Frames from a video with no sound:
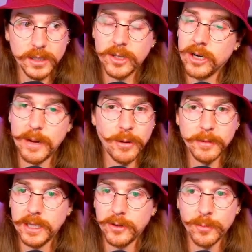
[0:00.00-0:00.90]
They're not
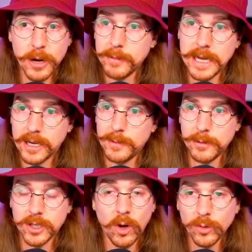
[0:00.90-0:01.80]
probably. They're probably not going to be
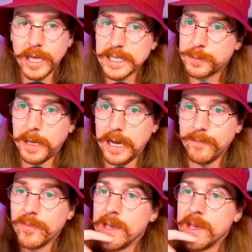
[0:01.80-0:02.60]
able to hold that spot